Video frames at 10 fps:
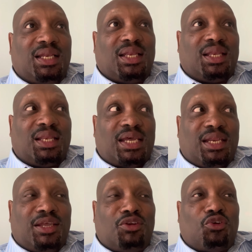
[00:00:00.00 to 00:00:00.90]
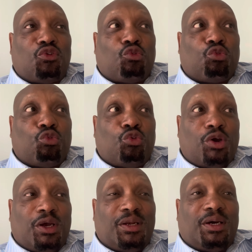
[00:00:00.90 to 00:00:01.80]
let it
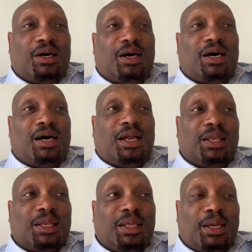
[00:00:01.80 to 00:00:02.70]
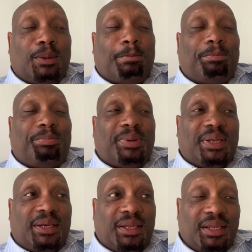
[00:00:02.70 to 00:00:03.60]
run a little
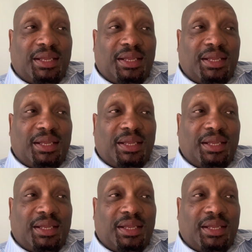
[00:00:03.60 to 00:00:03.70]
bit